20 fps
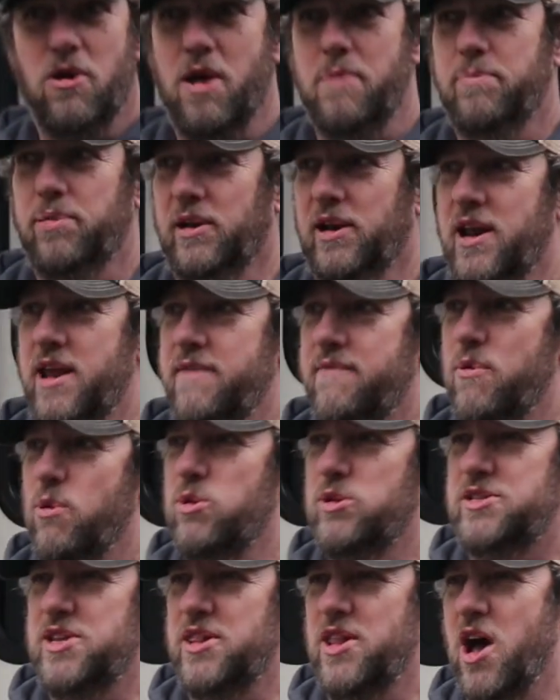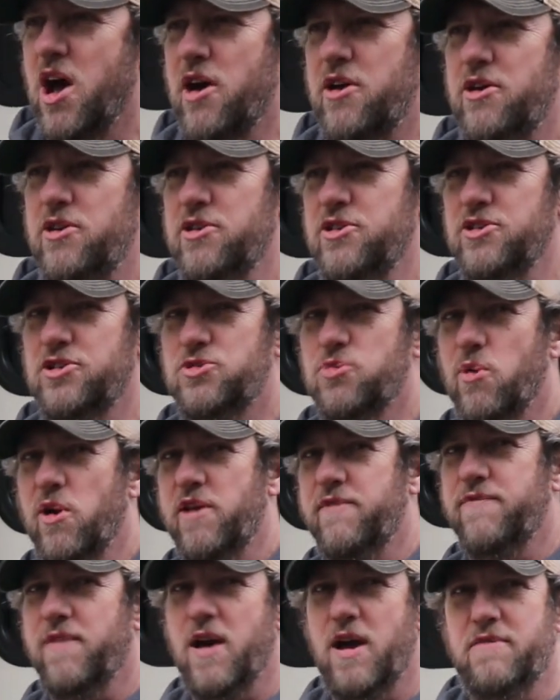I believe it was in the $125,
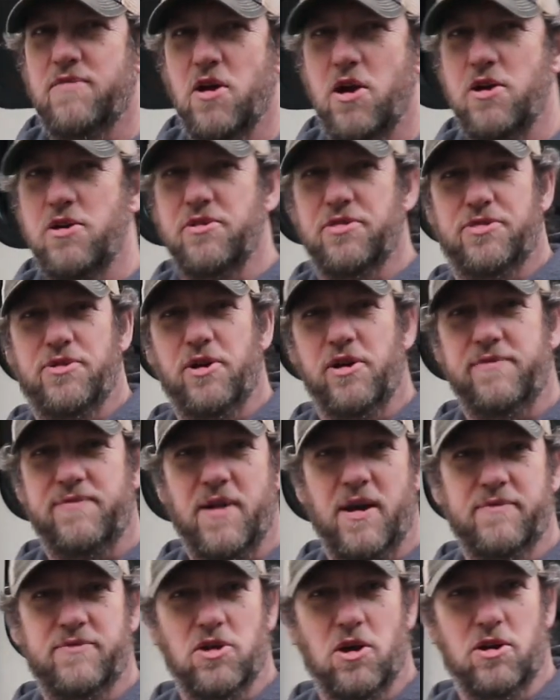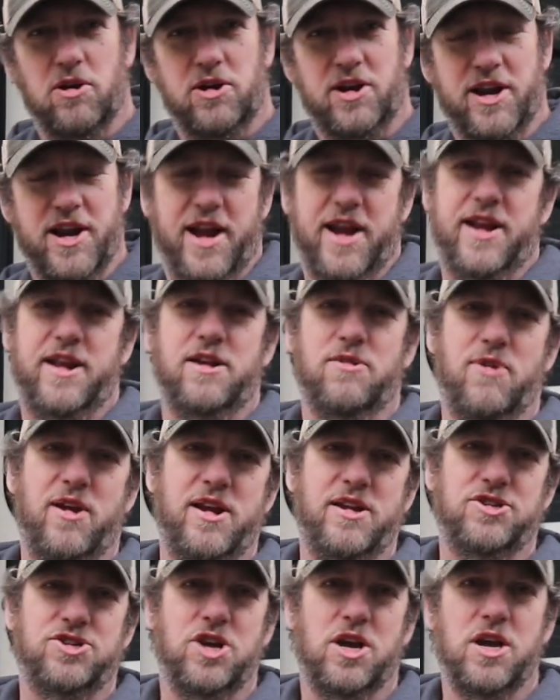$135 Canadian
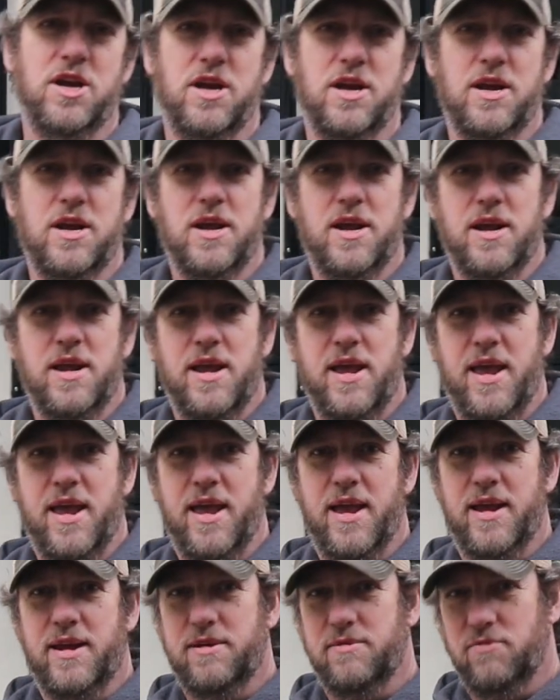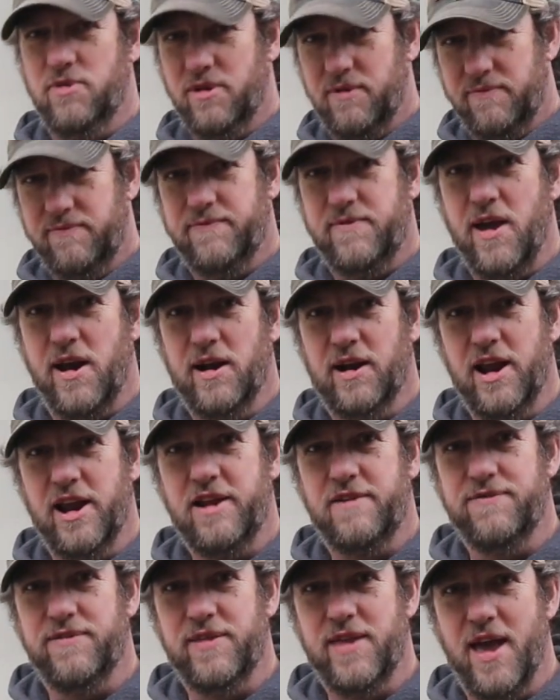range. And we've got a
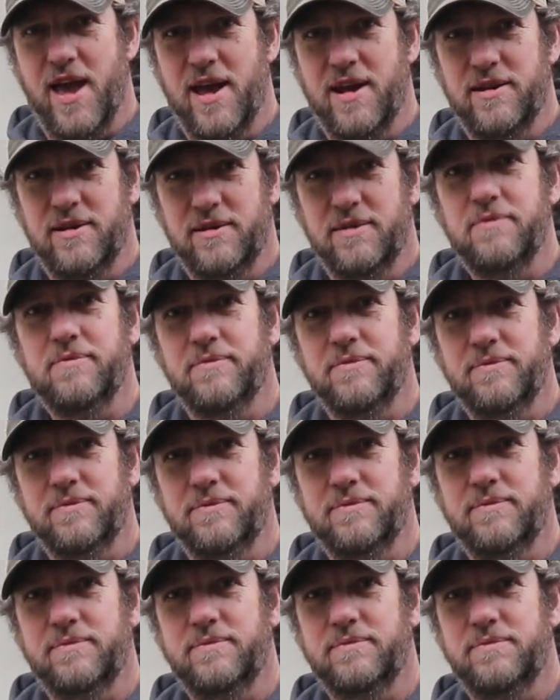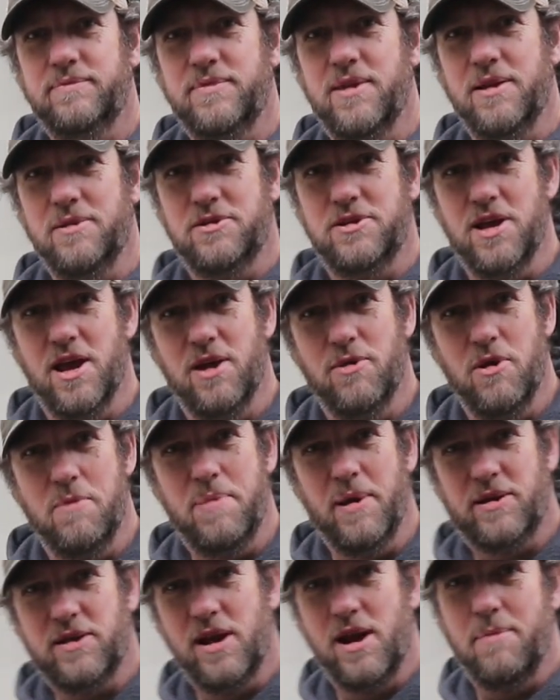link for that. We
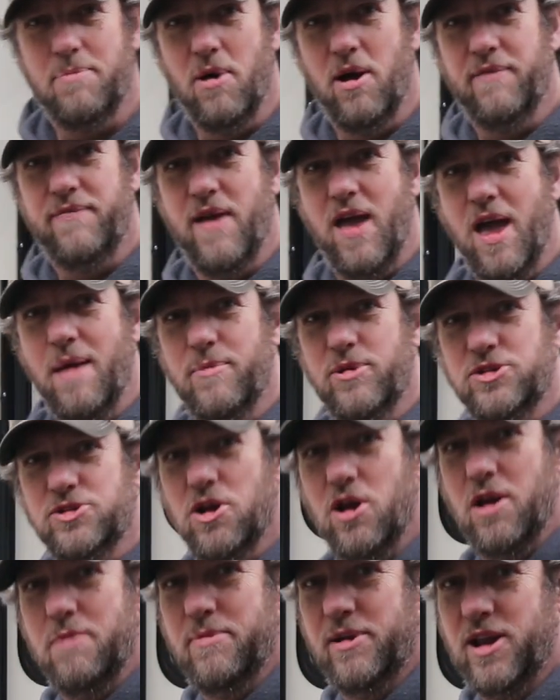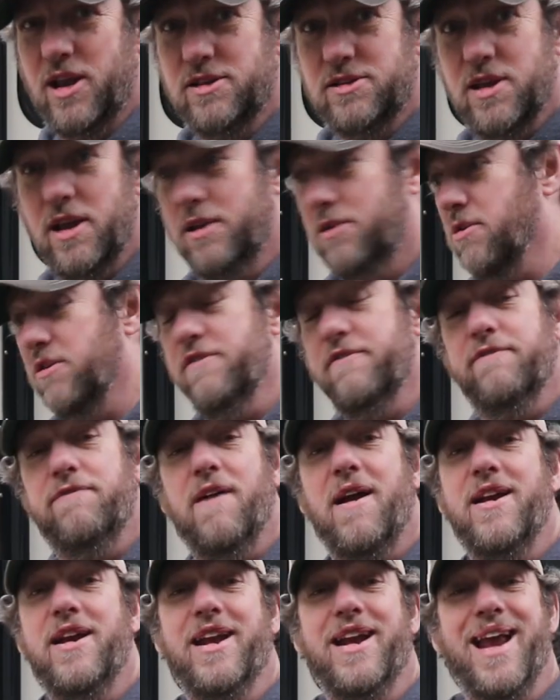picked it up off of Amazon because I couldn't
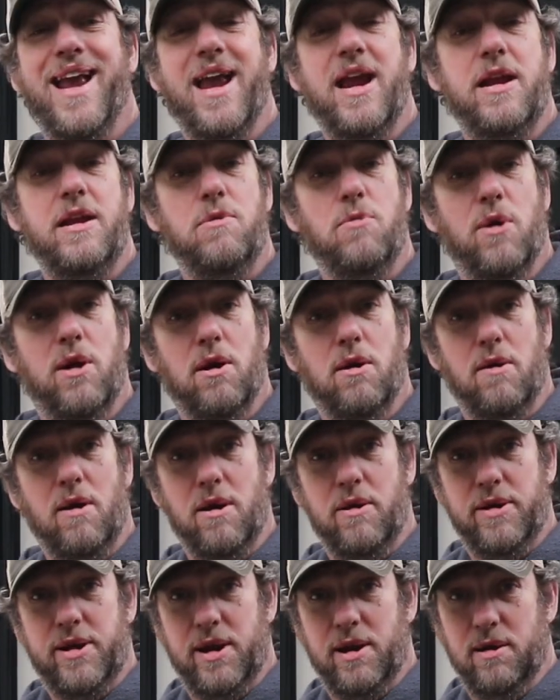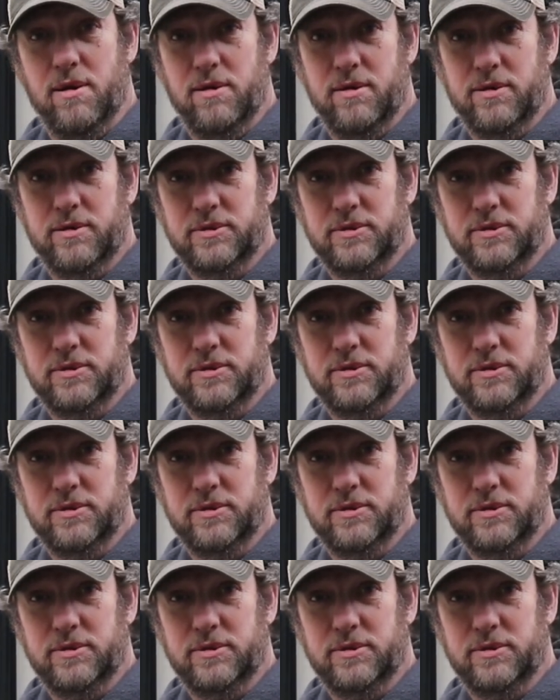find it anywhere around here.